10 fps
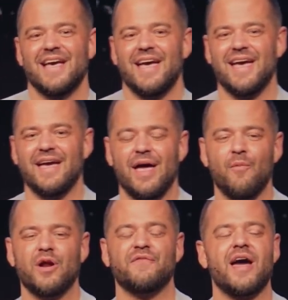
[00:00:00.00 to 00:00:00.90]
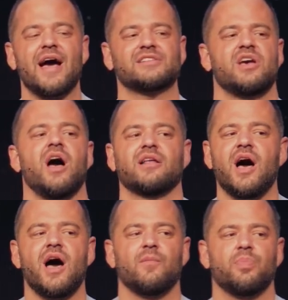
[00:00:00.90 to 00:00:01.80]
and what if I ask God,
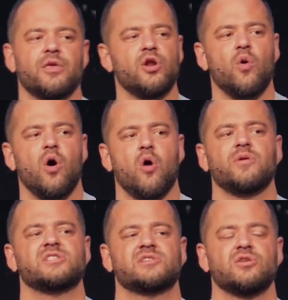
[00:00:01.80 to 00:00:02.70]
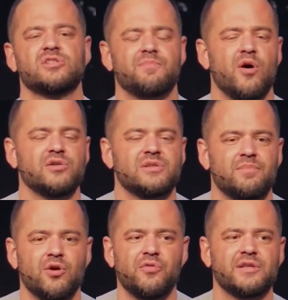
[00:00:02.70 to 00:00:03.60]
God, you know, are we still supposed to
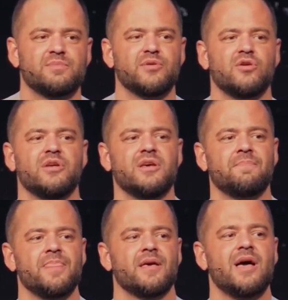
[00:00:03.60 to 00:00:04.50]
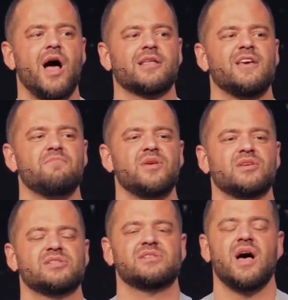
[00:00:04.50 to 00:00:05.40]
build this building? God, give me
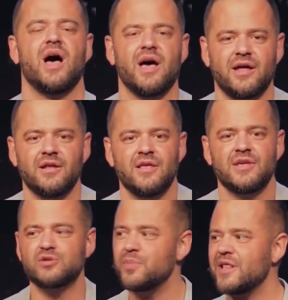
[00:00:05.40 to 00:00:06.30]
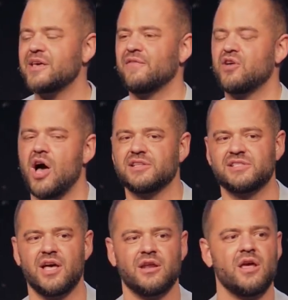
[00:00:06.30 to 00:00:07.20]
a sign. This would be like if God
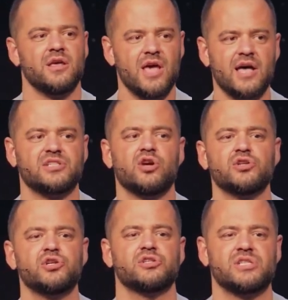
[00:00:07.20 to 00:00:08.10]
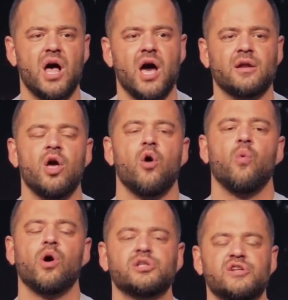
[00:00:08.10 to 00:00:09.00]
said, Yes, here's your sign.
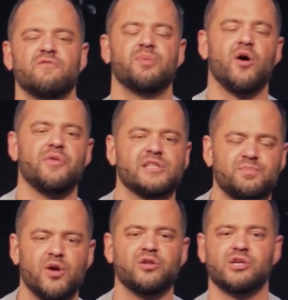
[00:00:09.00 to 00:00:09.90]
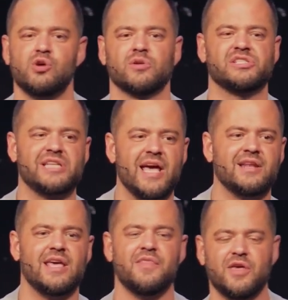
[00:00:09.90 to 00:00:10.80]
Once you've built this building, you will
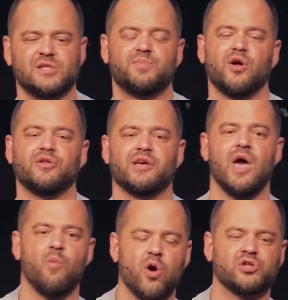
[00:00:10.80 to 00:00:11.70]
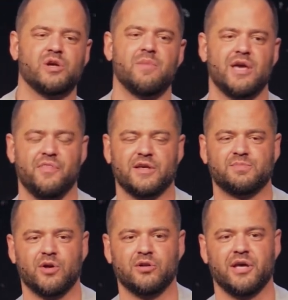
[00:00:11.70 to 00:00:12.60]
stand in this building and worship me in this
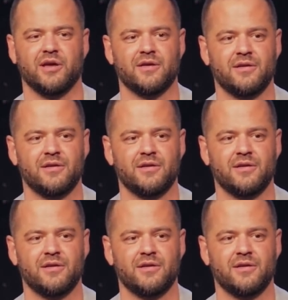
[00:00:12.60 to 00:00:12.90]
building.